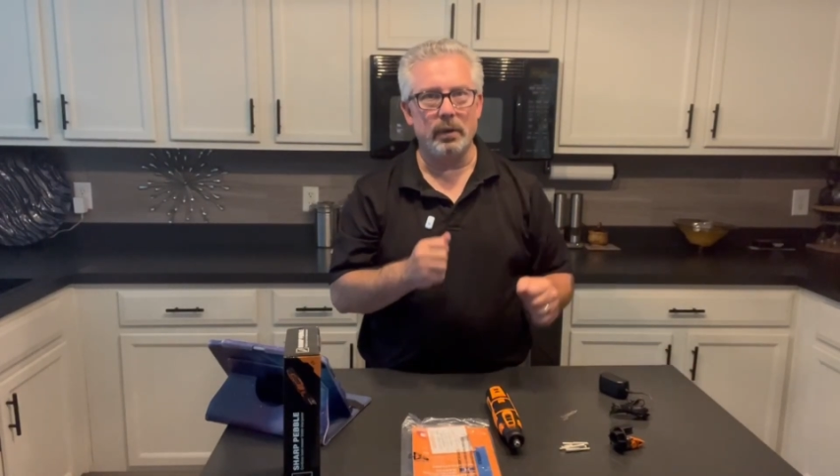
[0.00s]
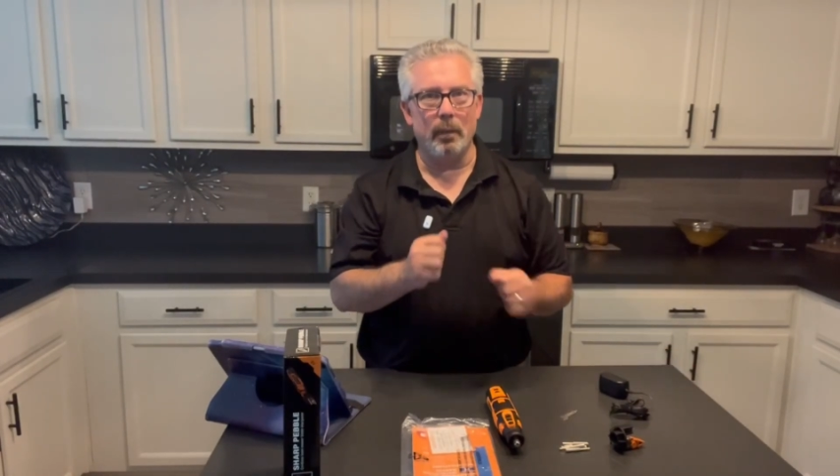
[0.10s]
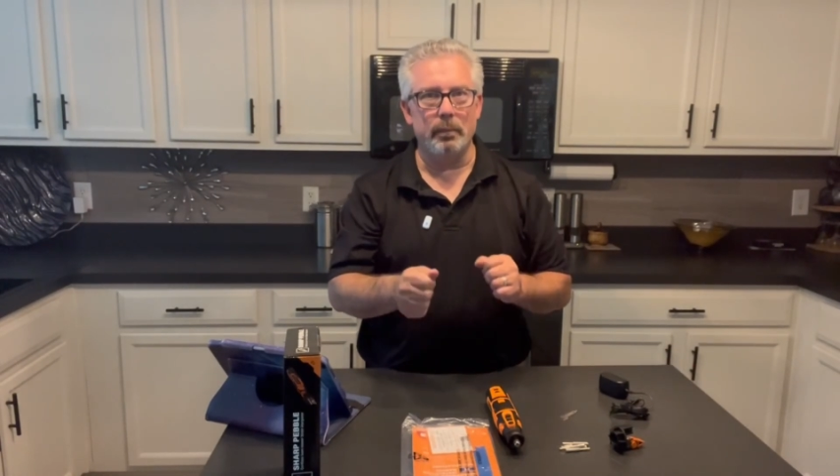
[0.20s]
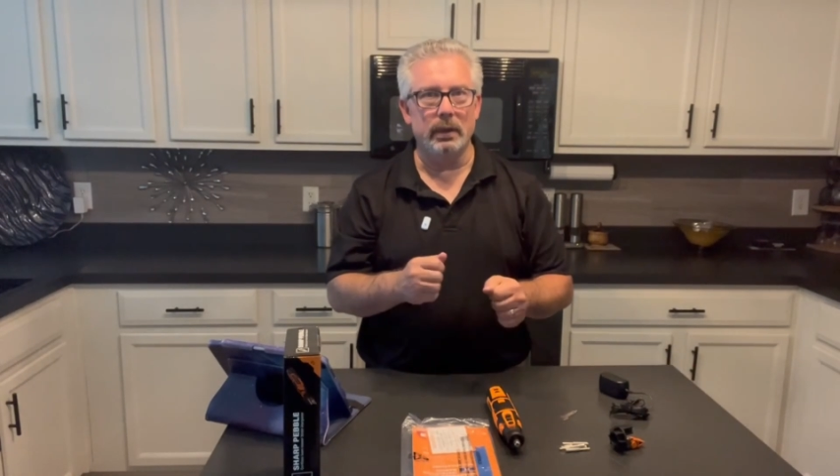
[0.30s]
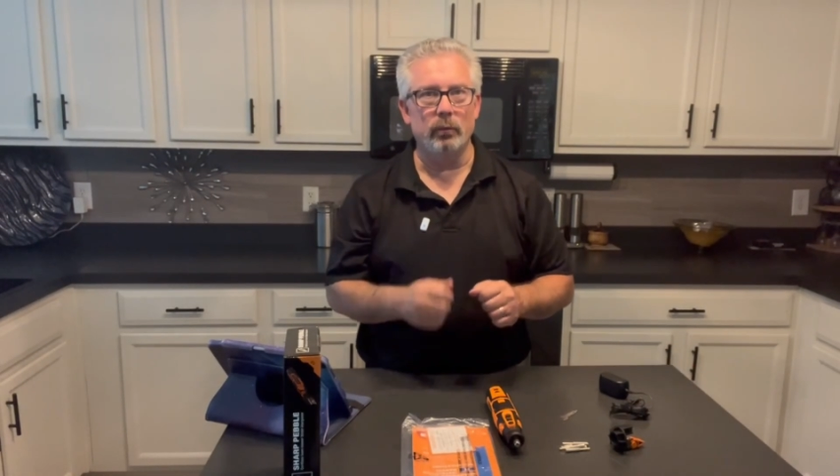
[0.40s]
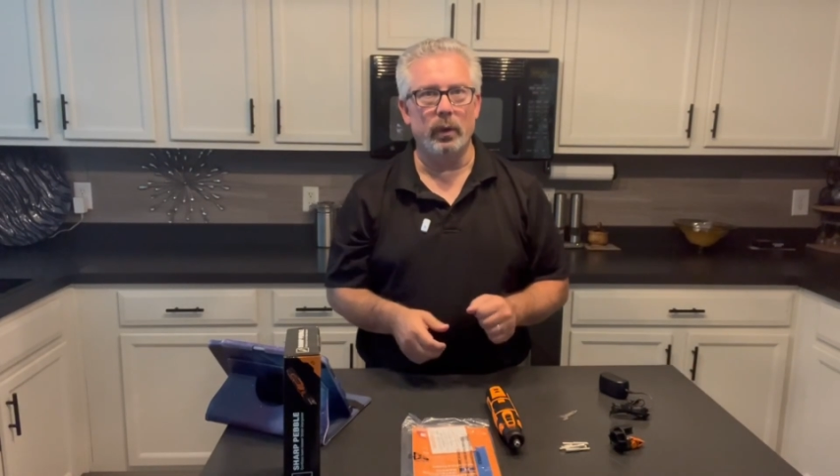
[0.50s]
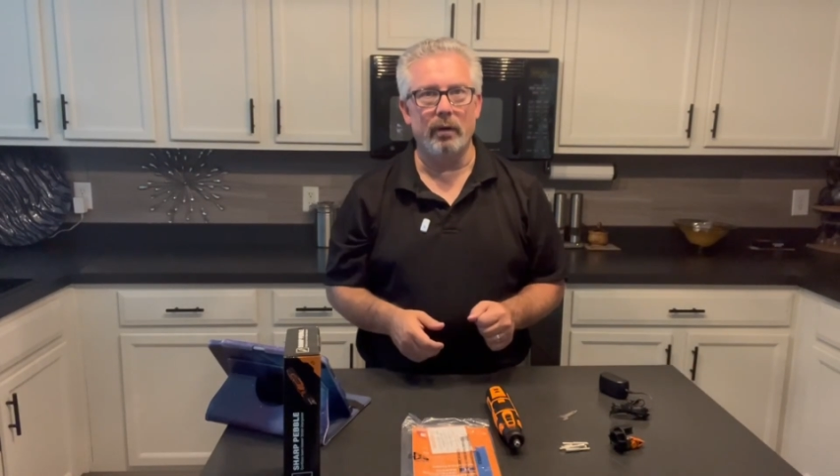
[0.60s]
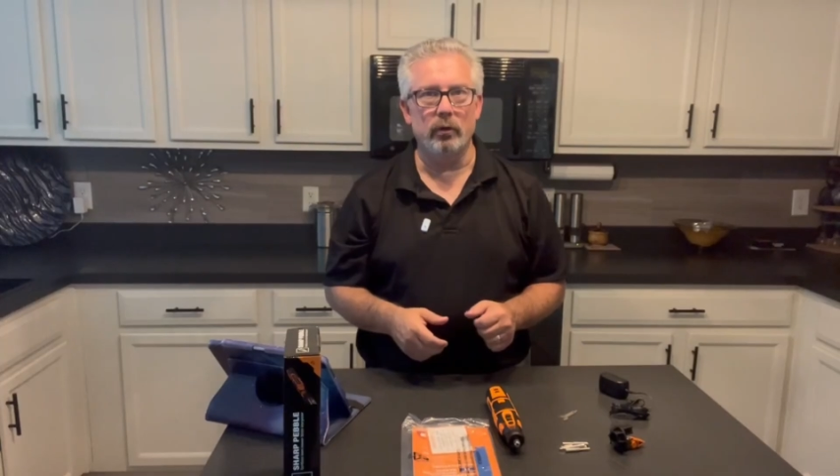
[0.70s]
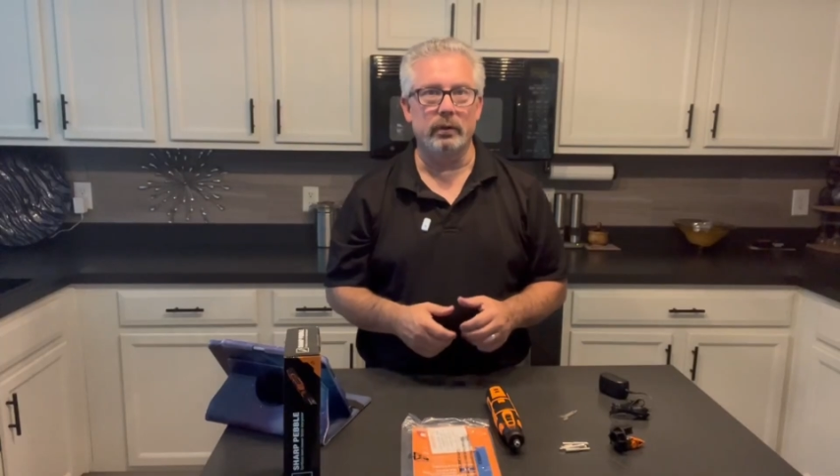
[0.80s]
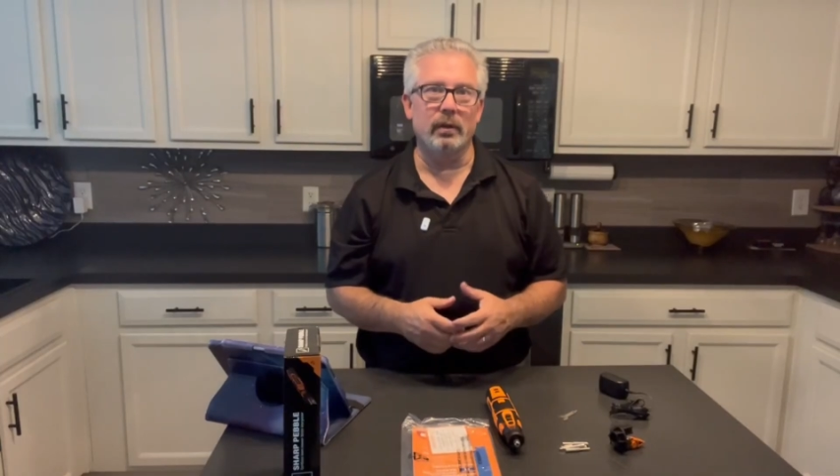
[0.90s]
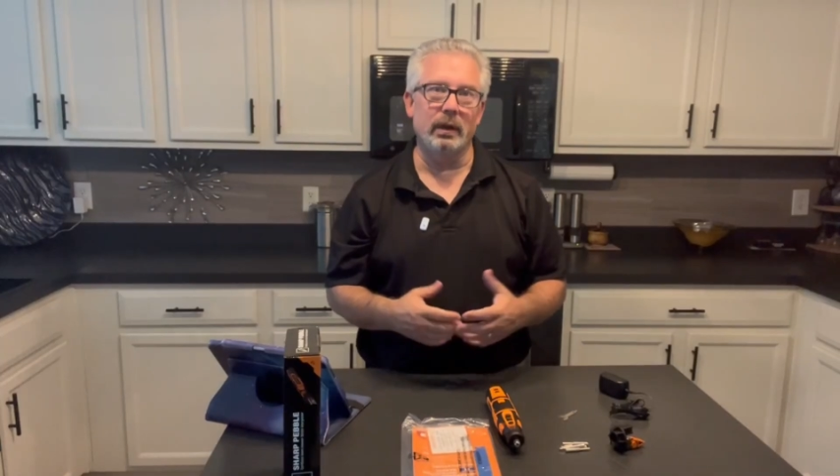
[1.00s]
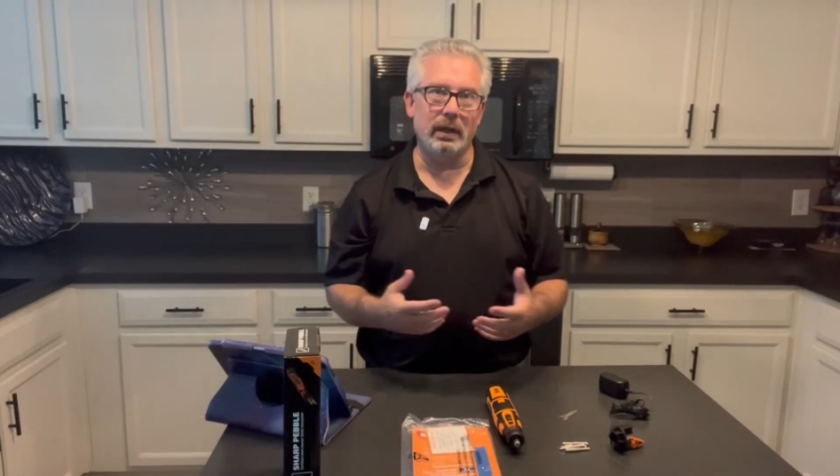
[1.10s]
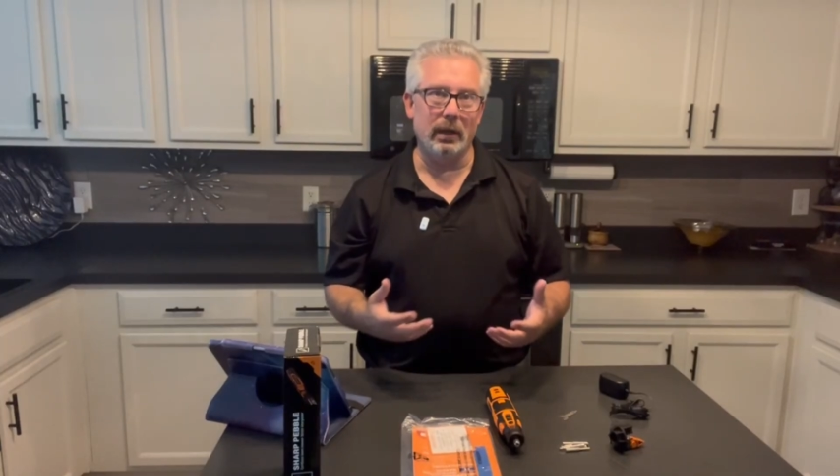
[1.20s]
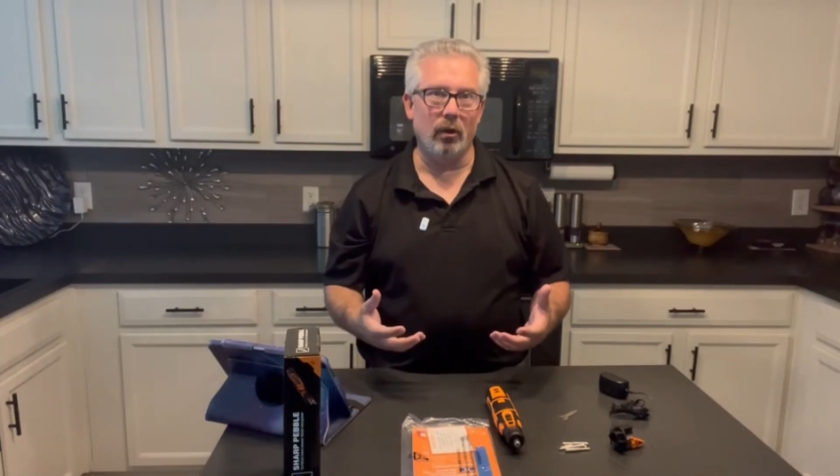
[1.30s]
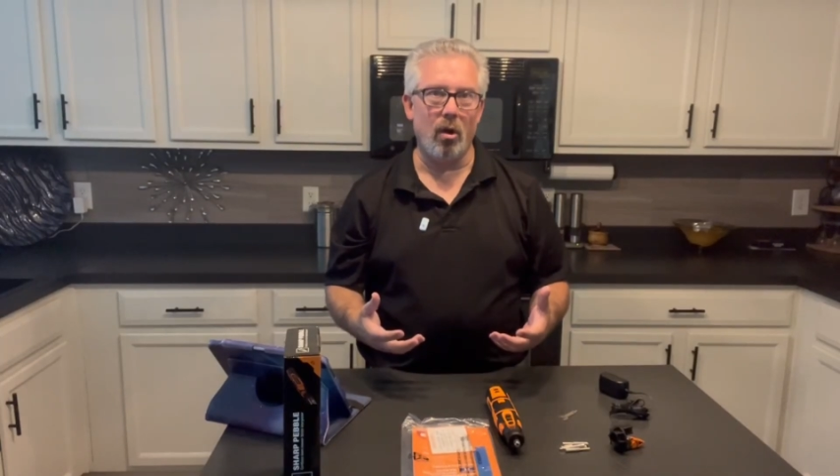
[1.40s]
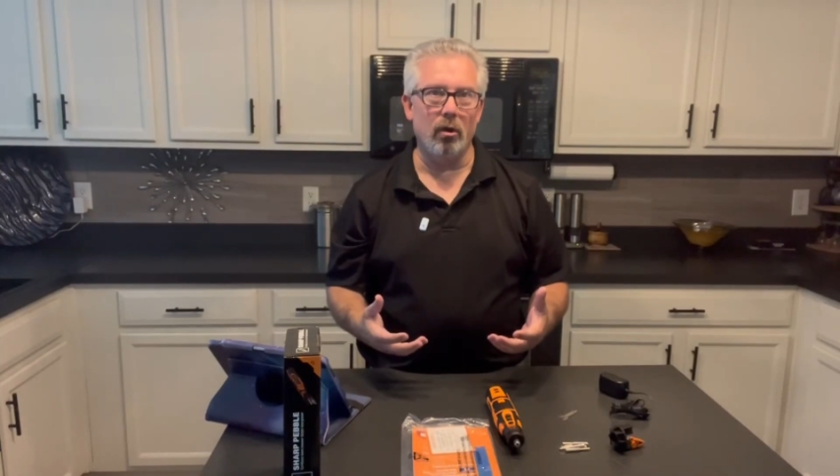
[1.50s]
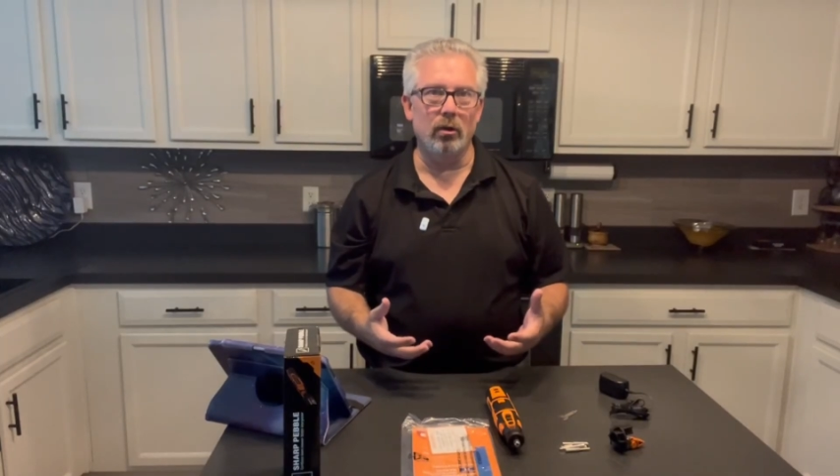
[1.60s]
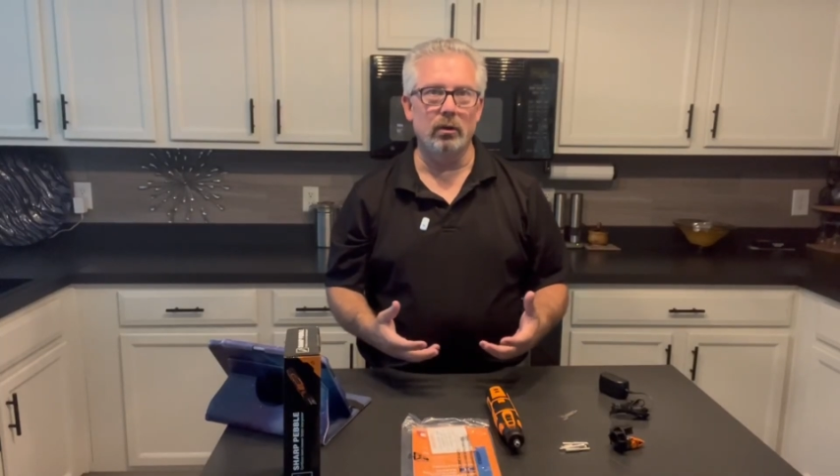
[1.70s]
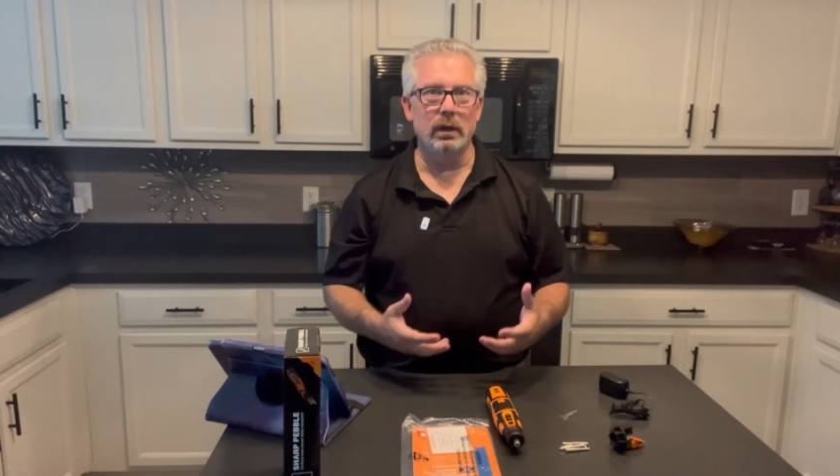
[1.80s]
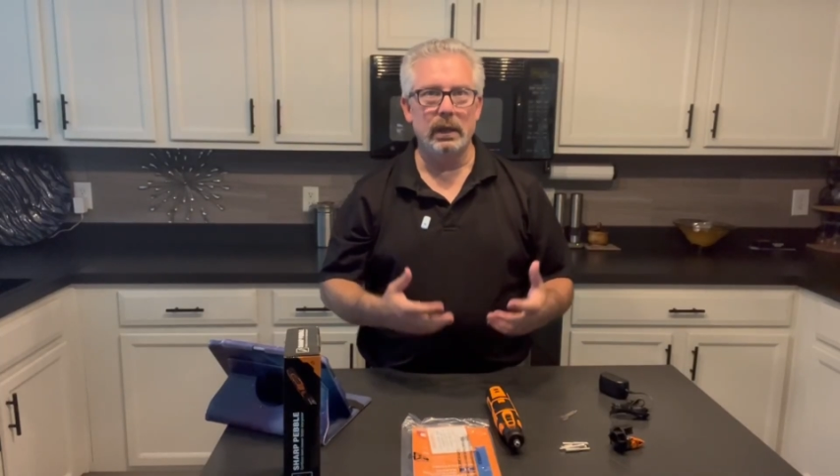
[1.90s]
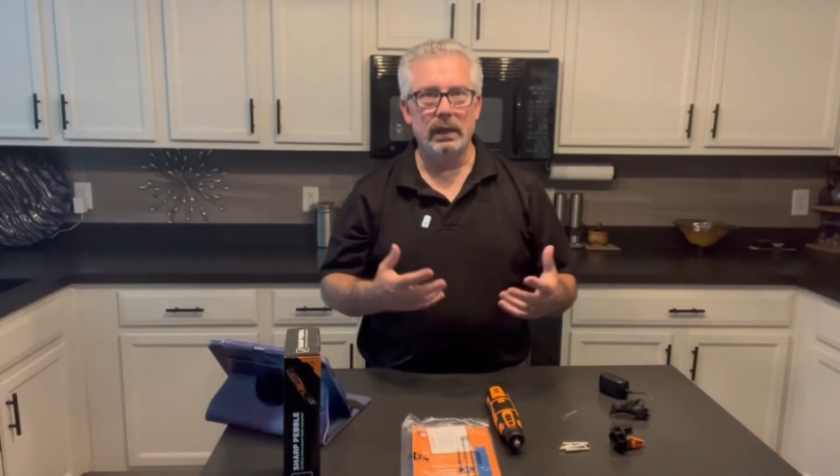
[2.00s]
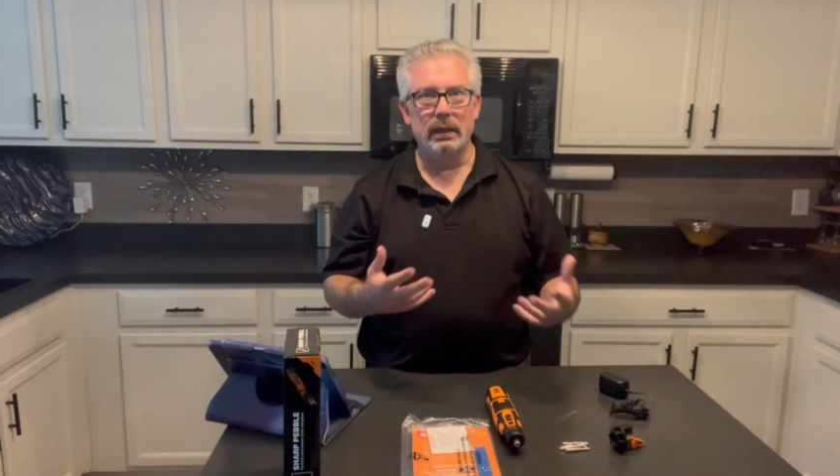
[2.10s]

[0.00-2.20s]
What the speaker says: up and whatever, it's going to take longer.